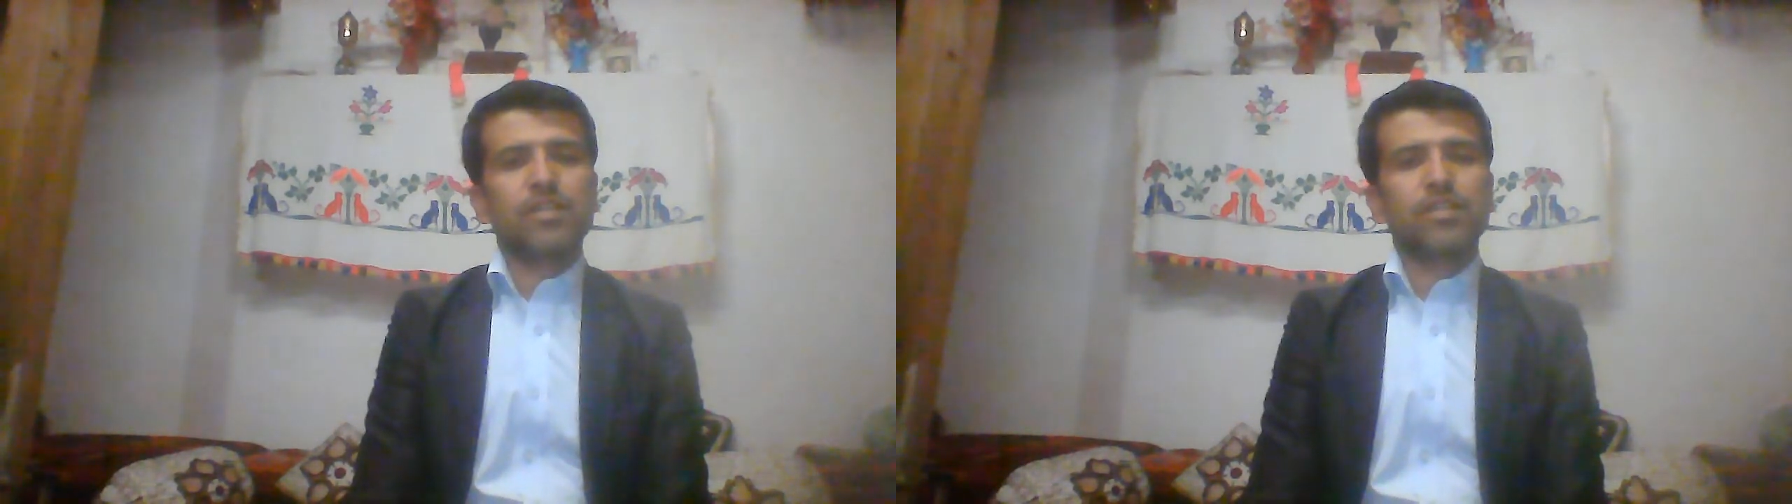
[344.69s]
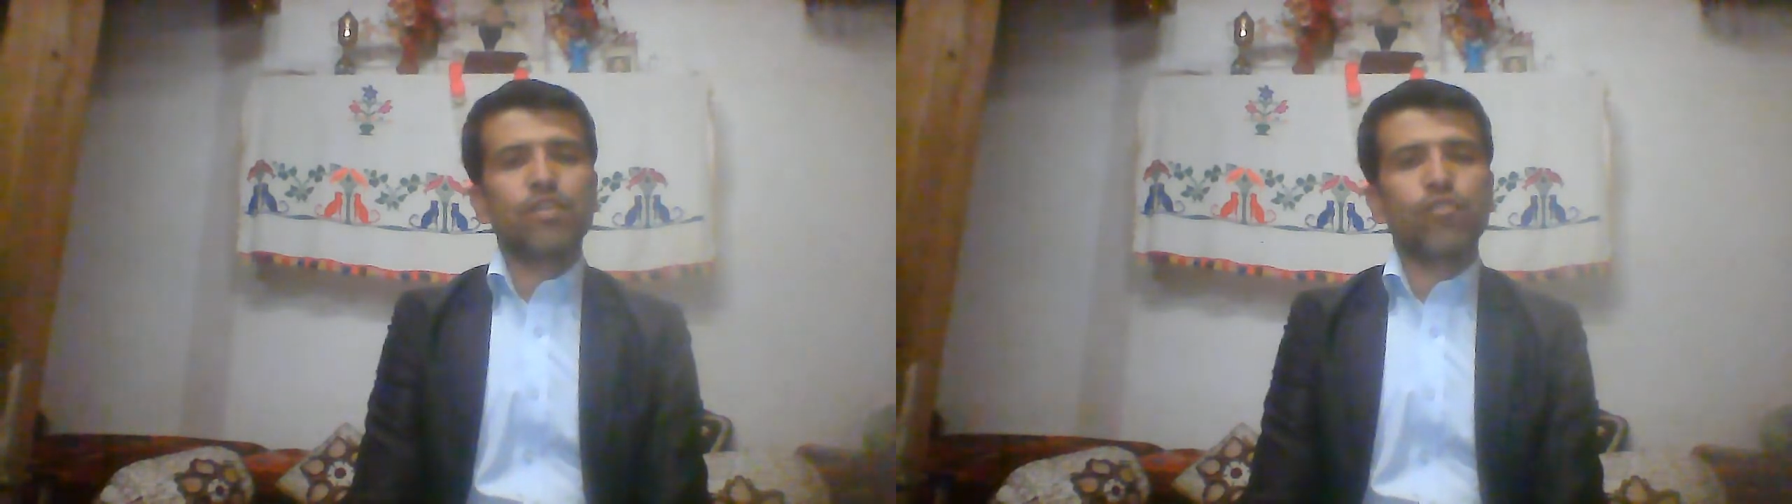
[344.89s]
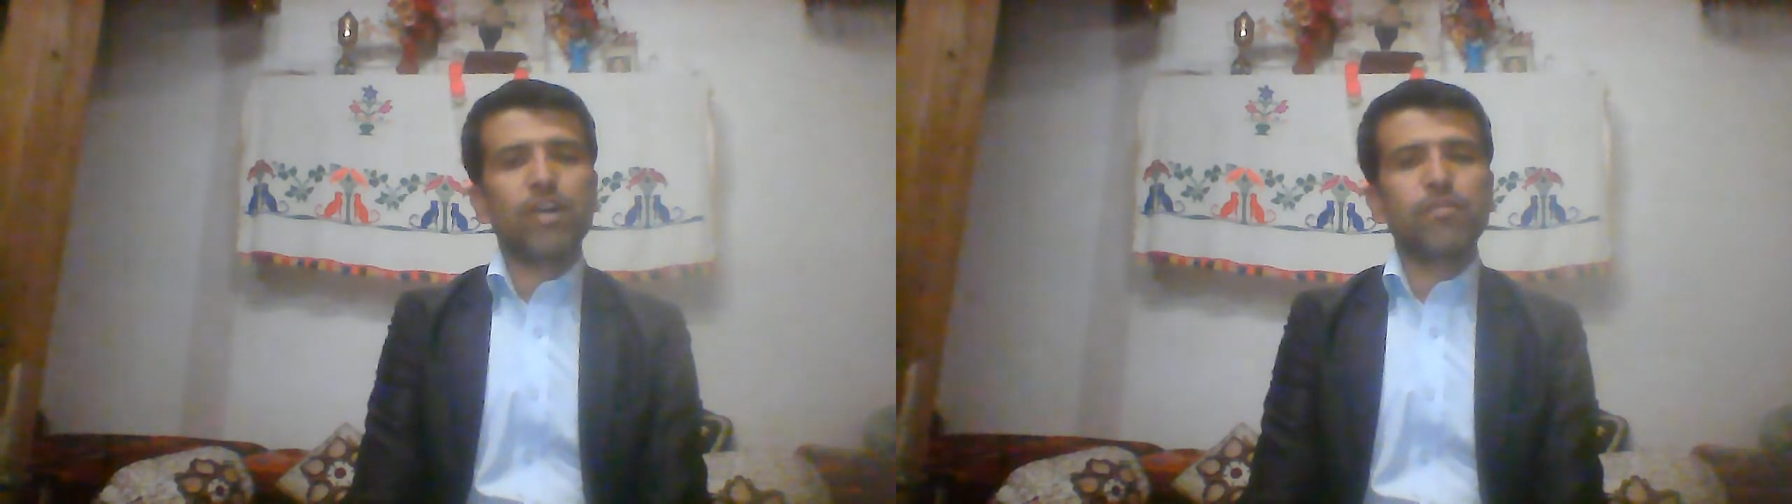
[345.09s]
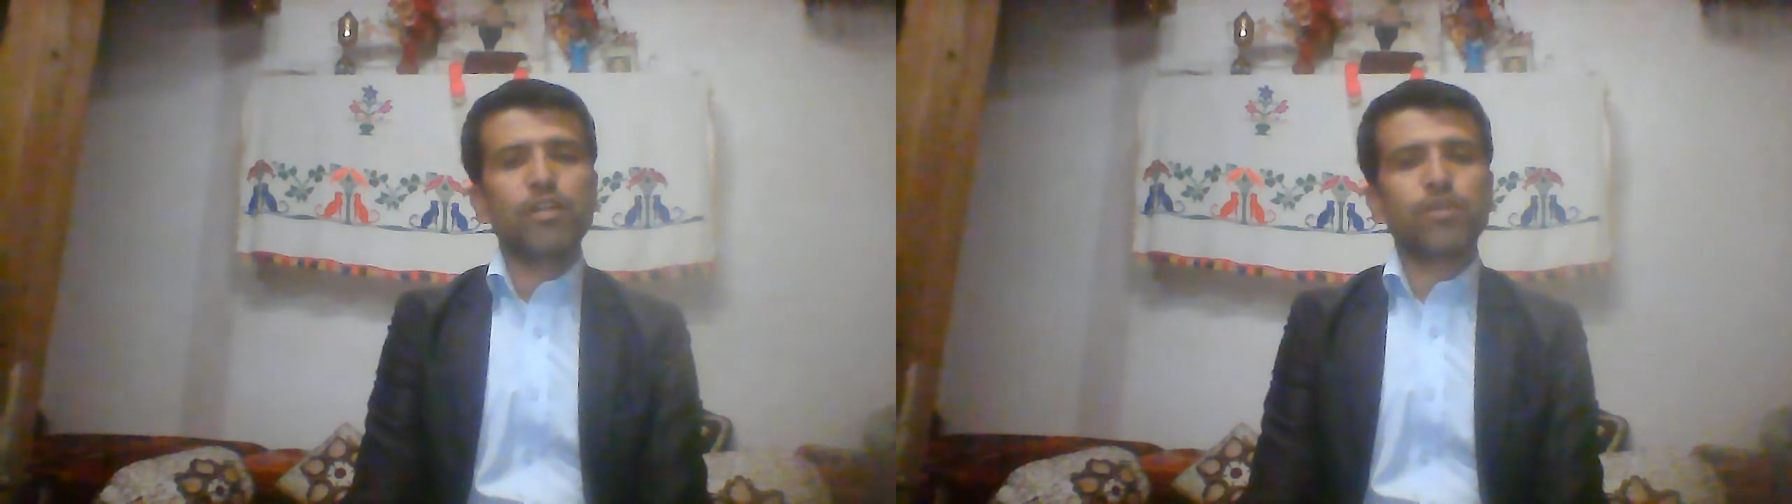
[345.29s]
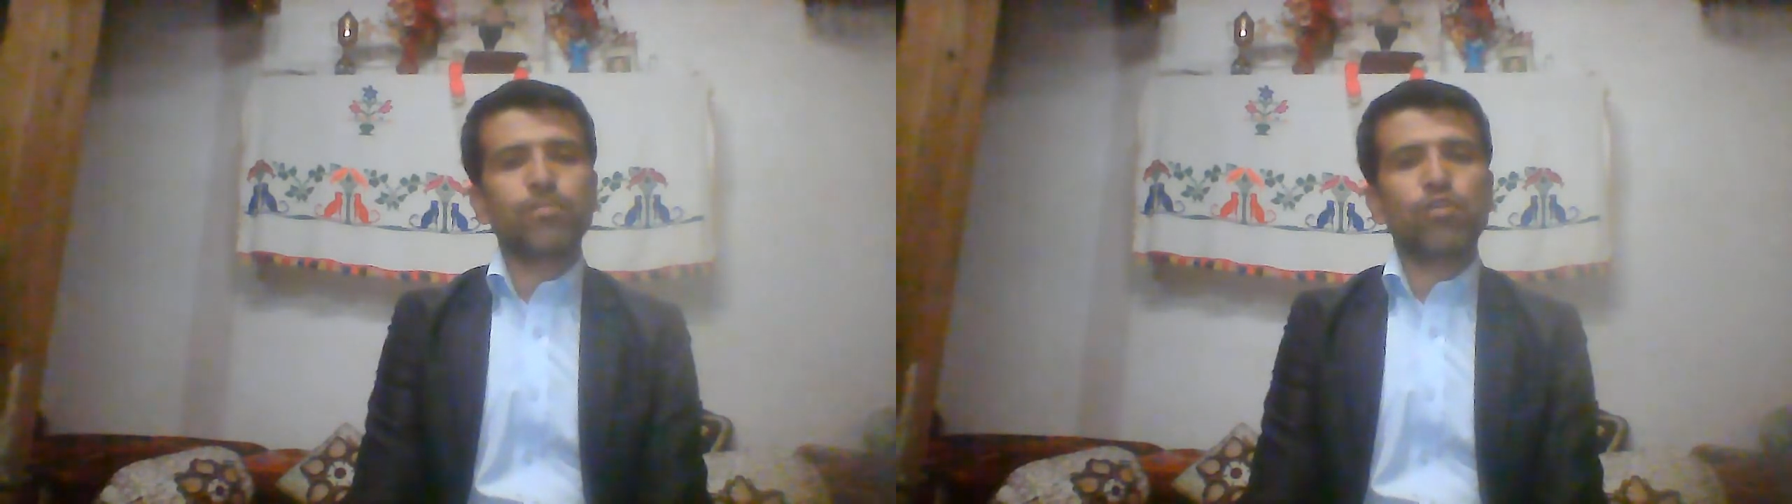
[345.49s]
The verbal
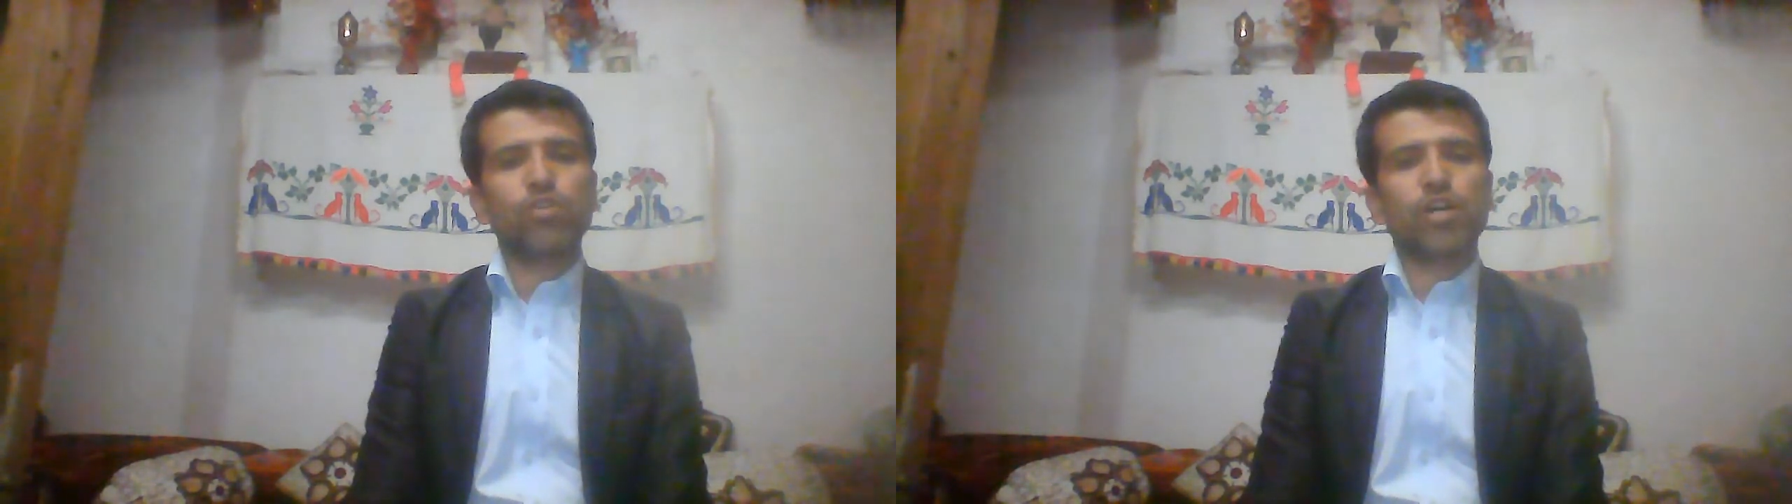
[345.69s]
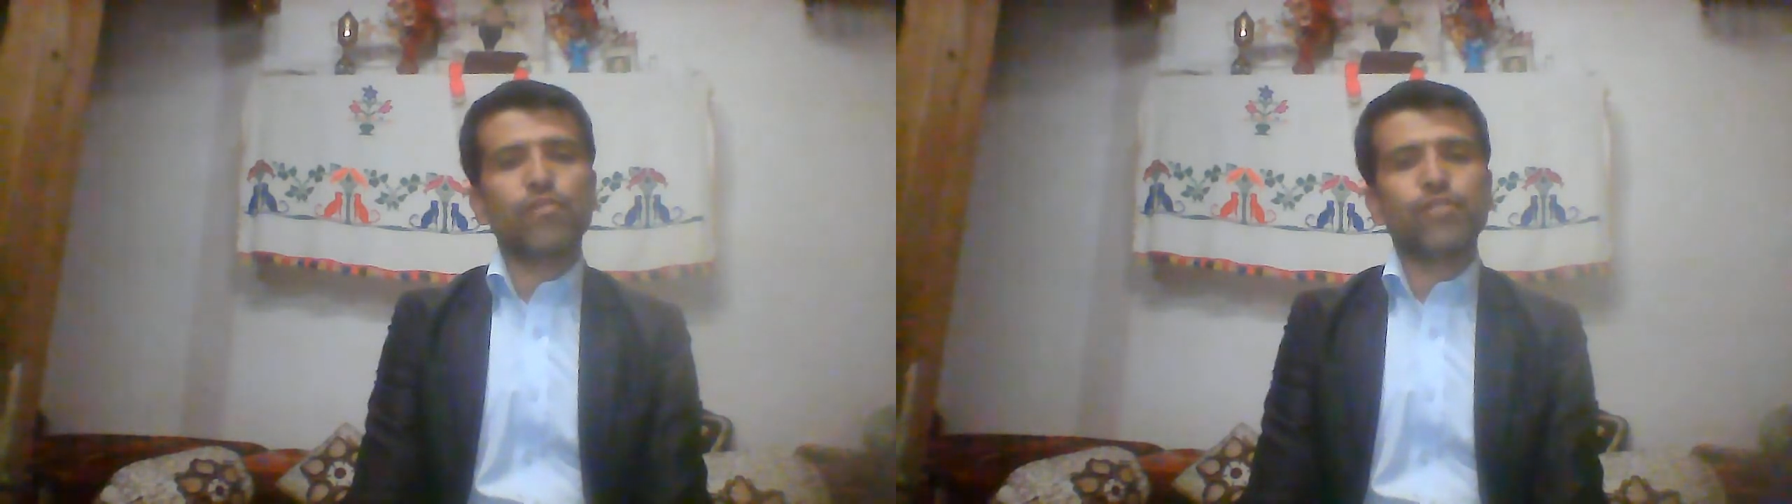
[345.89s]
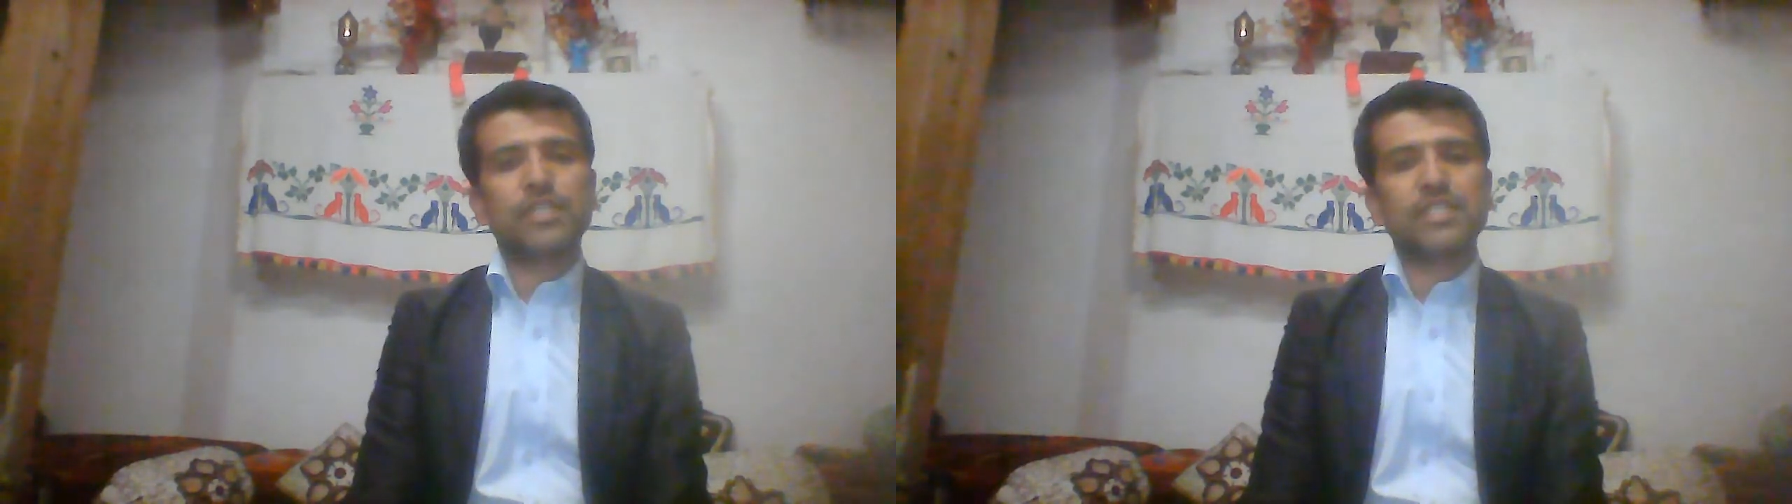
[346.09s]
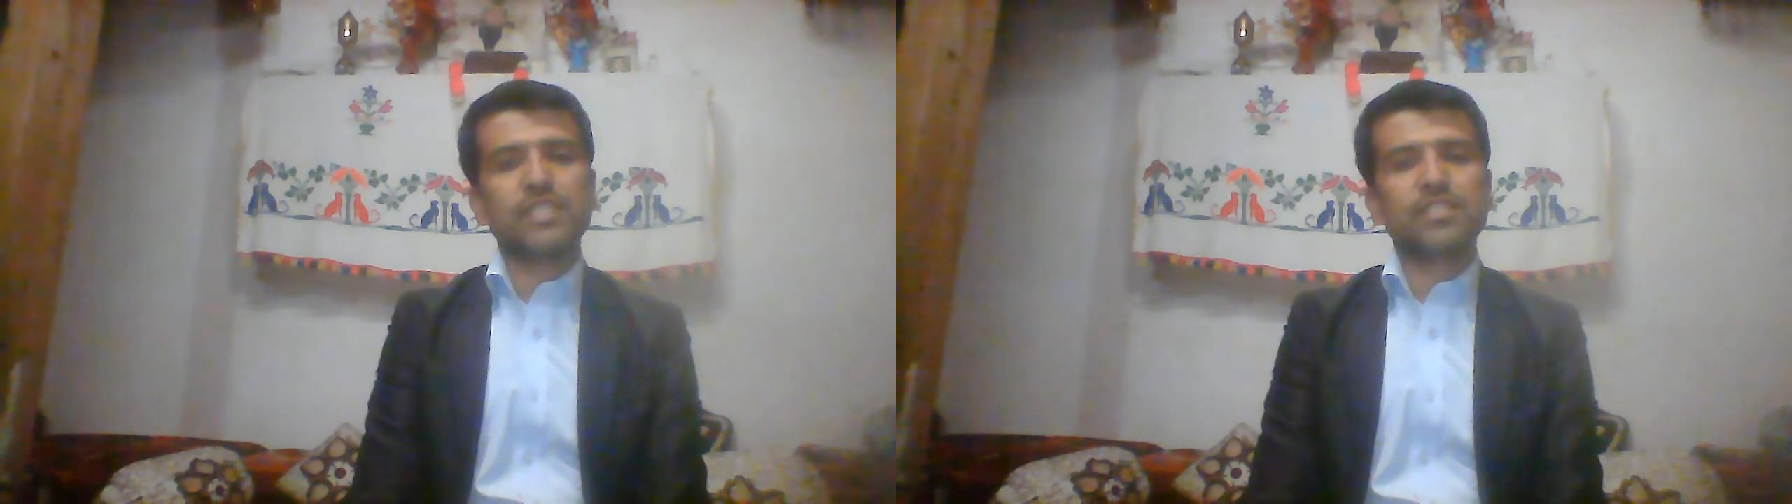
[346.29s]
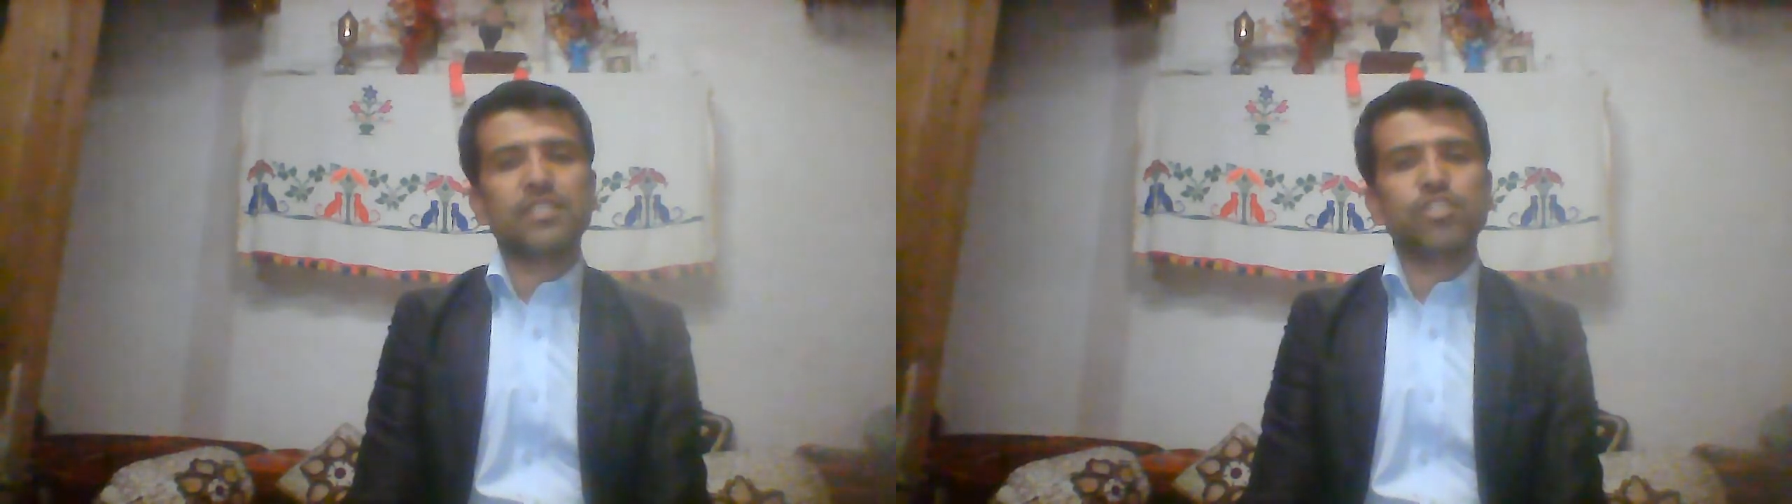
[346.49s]
report of
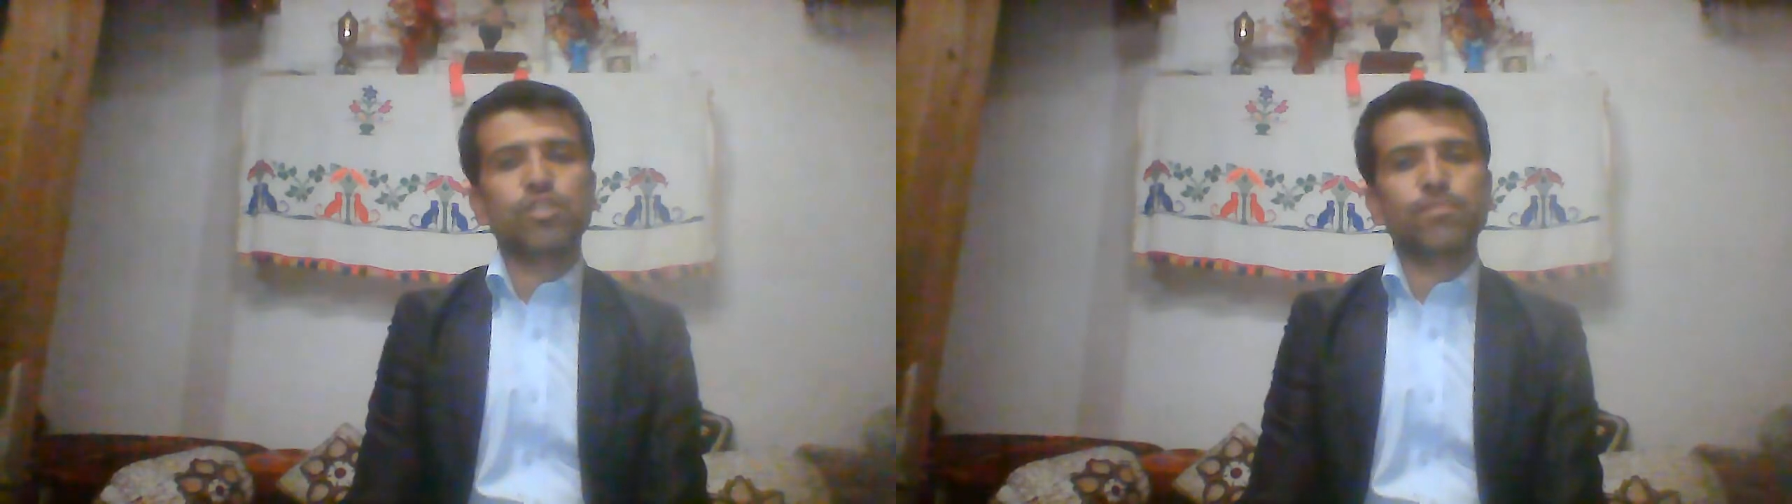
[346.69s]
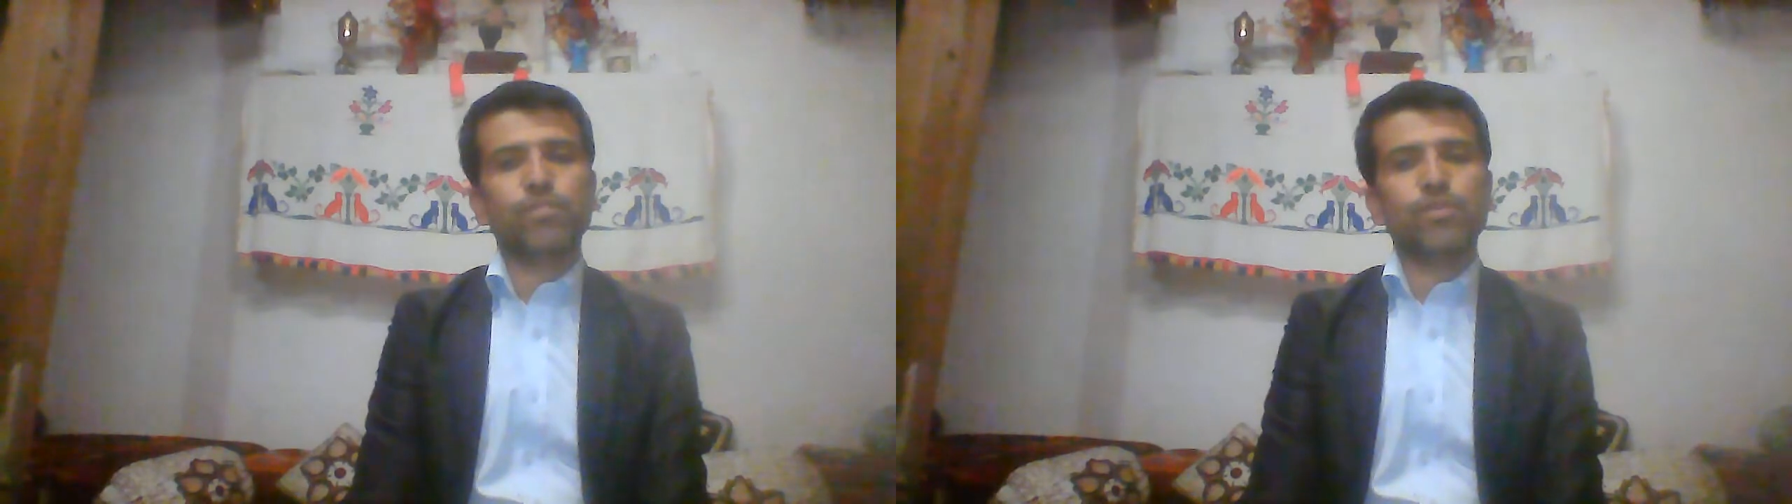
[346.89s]
results is